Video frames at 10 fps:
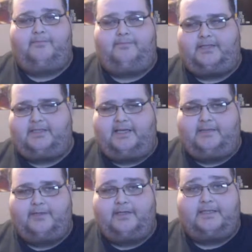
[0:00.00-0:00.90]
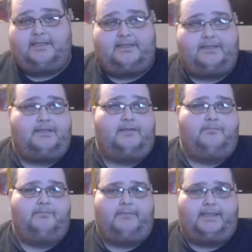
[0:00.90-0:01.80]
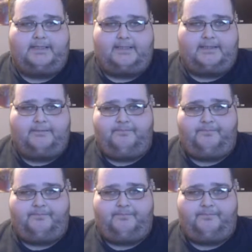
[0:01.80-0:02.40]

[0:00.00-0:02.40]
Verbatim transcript: Beat Saber is amazing.